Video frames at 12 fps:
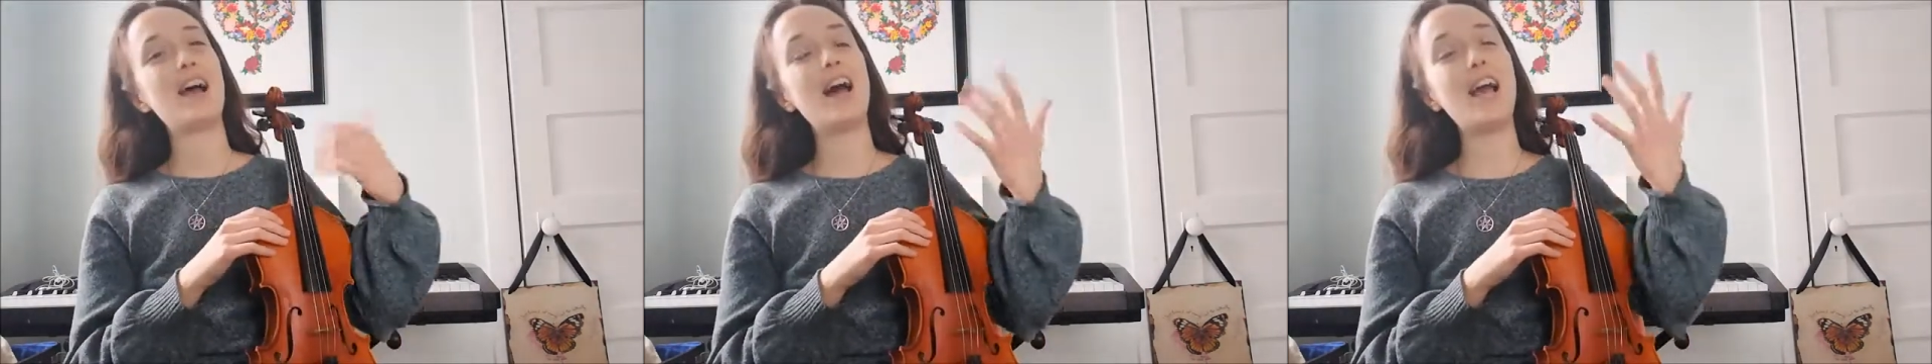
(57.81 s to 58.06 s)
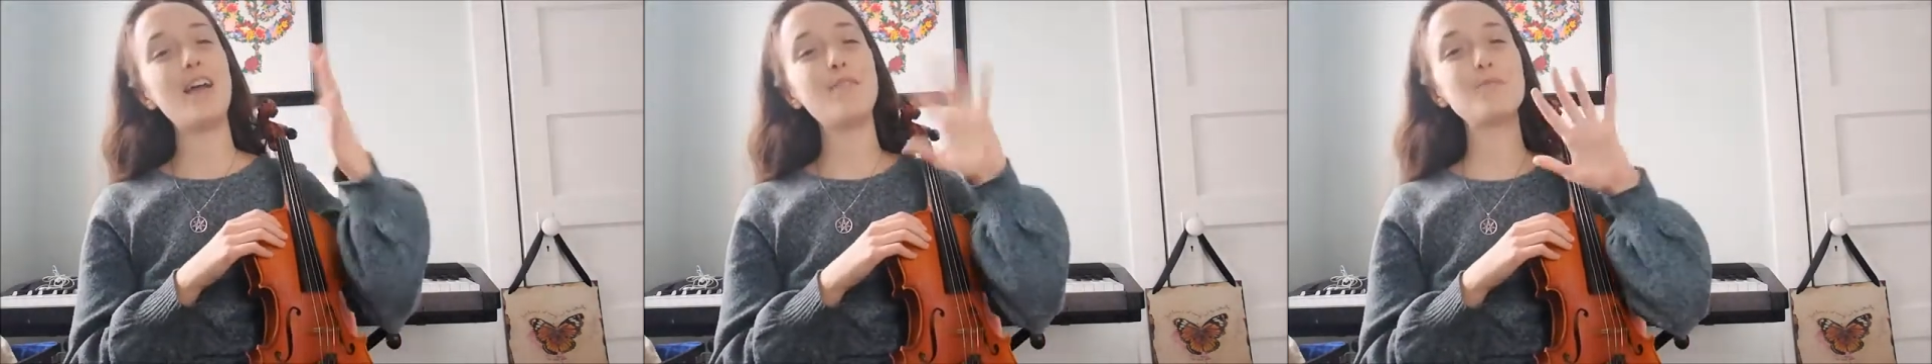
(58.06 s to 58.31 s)

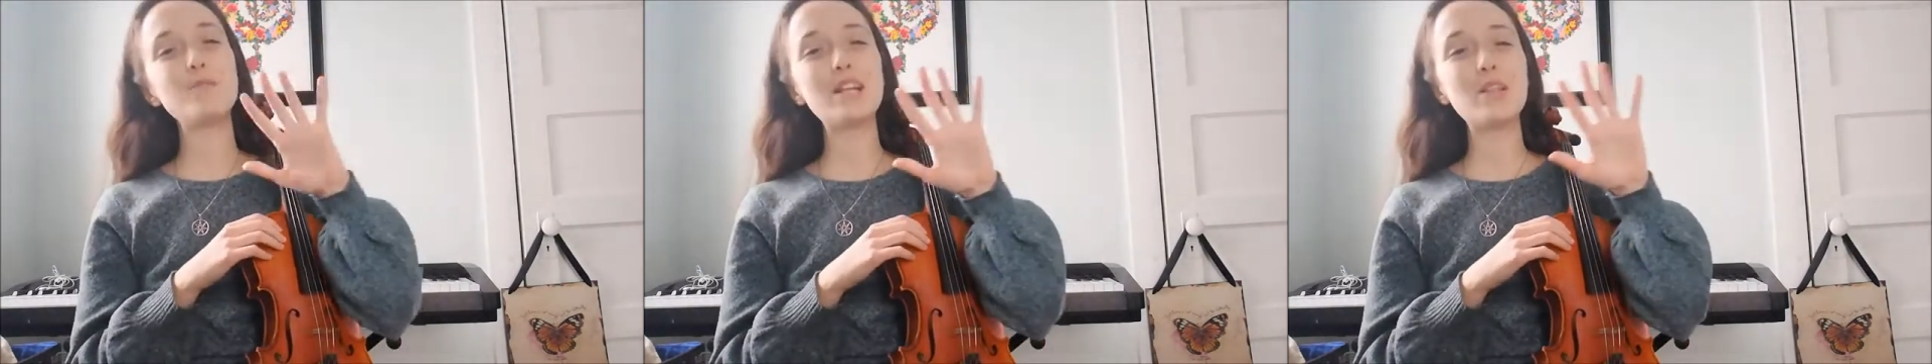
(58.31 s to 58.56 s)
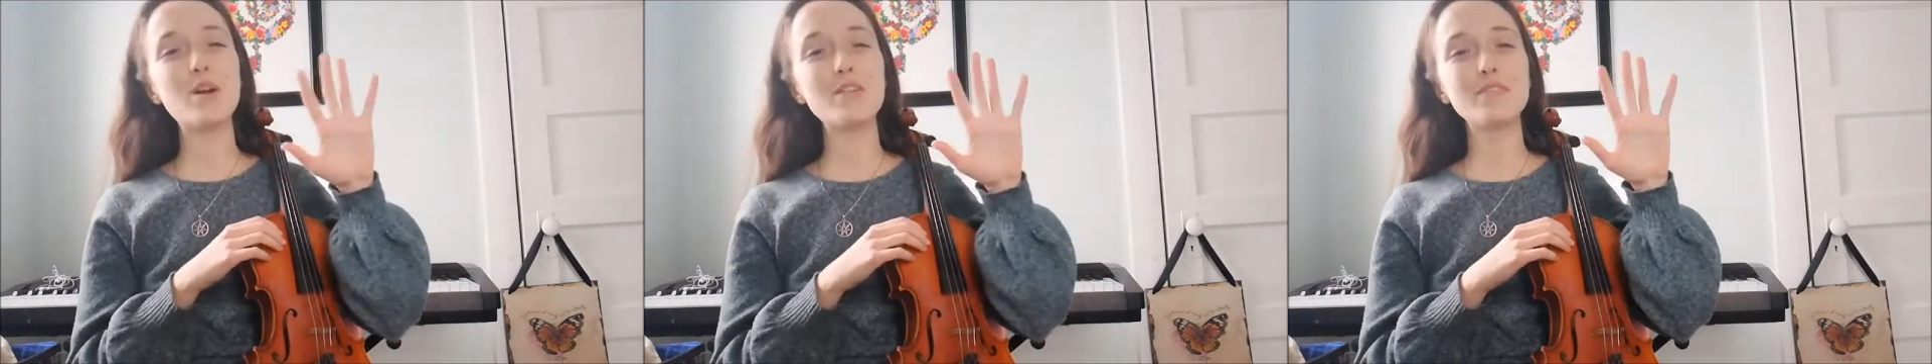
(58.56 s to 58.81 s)
I have
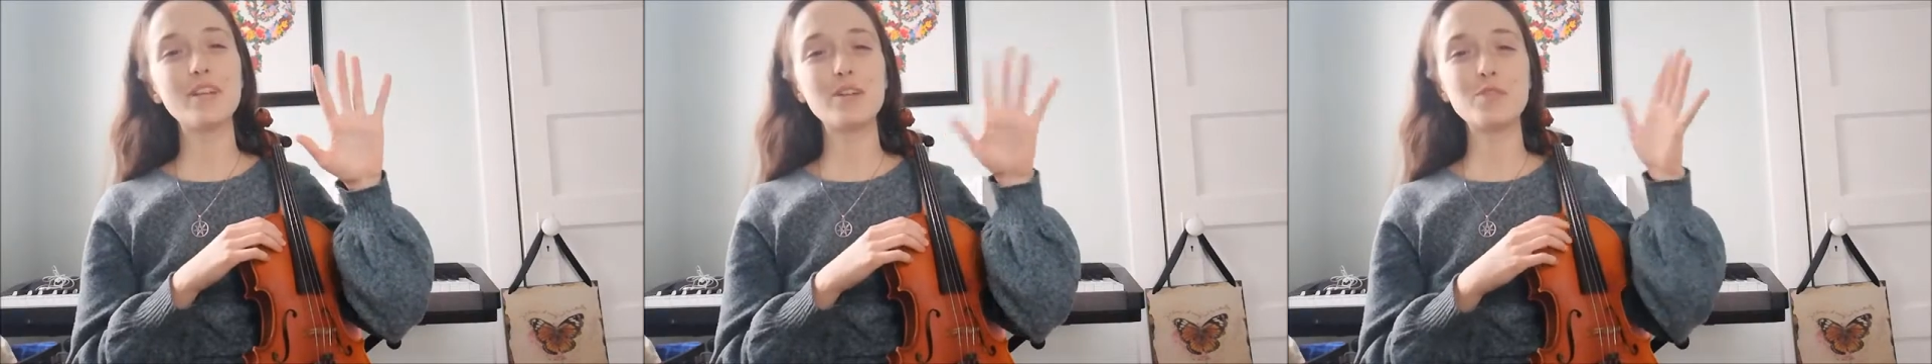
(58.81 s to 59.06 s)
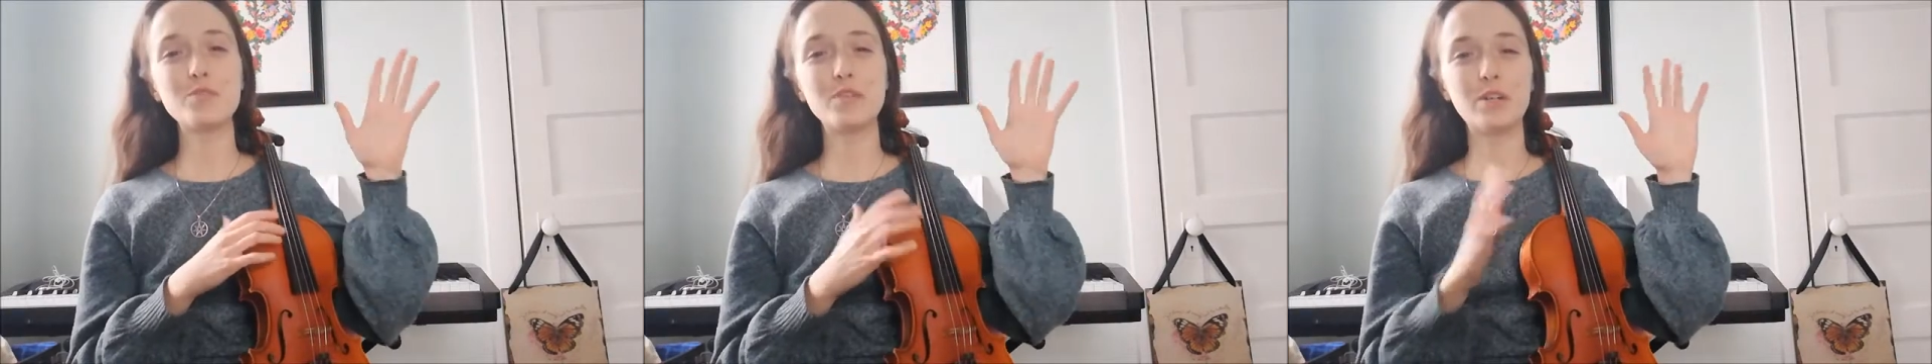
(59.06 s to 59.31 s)
pretty long
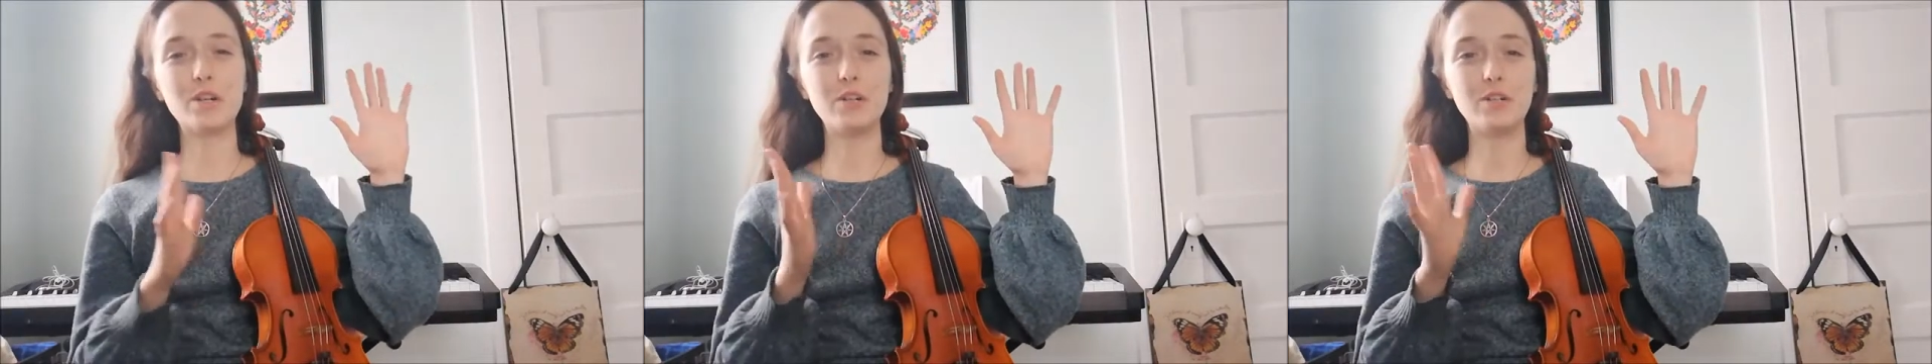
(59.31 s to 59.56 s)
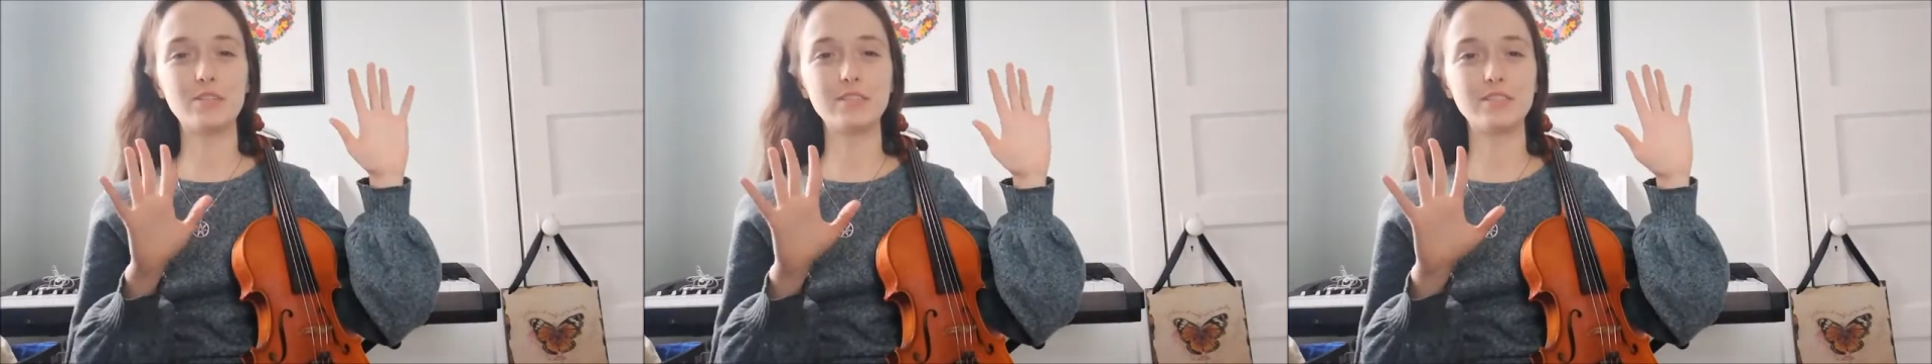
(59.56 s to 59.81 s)
fingers for a
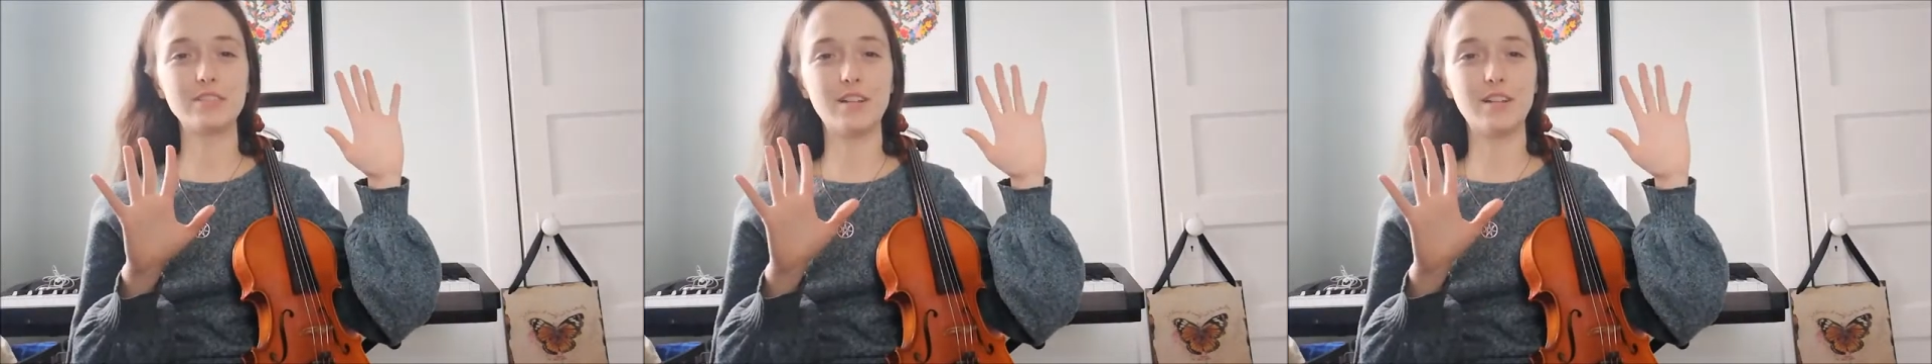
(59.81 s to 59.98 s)
girl.